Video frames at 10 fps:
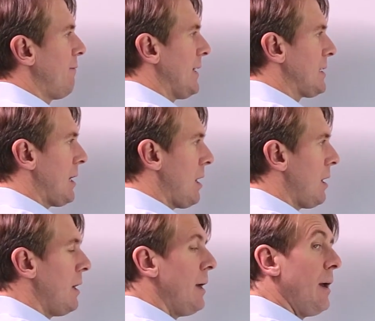
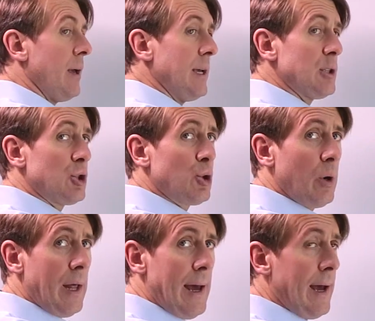Fatha is a
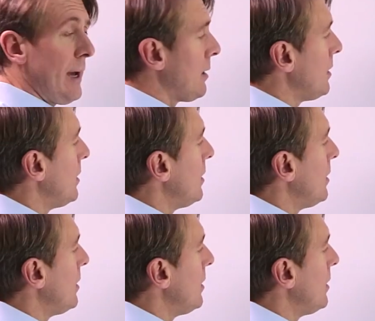short a.